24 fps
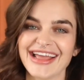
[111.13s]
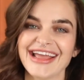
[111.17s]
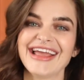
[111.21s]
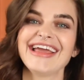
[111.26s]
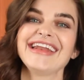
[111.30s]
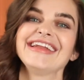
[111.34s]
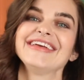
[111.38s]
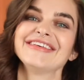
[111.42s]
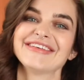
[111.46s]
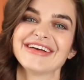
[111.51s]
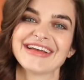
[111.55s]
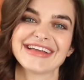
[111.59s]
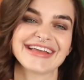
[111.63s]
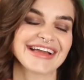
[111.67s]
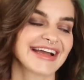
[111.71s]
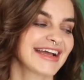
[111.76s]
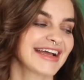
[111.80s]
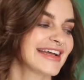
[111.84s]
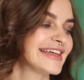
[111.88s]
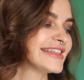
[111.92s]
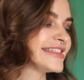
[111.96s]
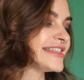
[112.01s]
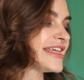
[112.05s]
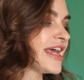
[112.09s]
Anyway,
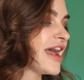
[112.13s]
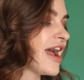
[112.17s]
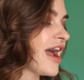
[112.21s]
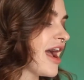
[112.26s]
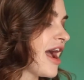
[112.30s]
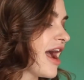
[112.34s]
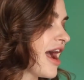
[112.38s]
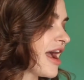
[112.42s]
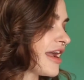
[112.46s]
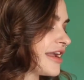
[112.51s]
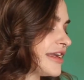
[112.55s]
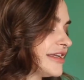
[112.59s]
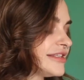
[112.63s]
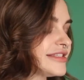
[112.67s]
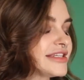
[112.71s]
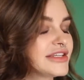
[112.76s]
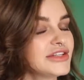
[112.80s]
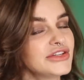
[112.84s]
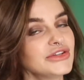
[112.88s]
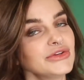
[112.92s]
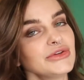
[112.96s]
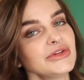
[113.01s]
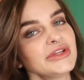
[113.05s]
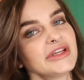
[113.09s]
guys, it's a
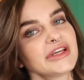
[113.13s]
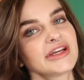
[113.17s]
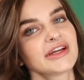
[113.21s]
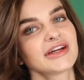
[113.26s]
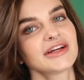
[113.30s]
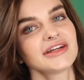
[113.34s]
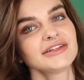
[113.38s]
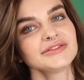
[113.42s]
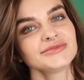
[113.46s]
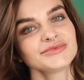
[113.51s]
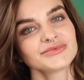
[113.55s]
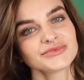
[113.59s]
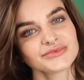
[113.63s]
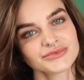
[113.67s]
new year.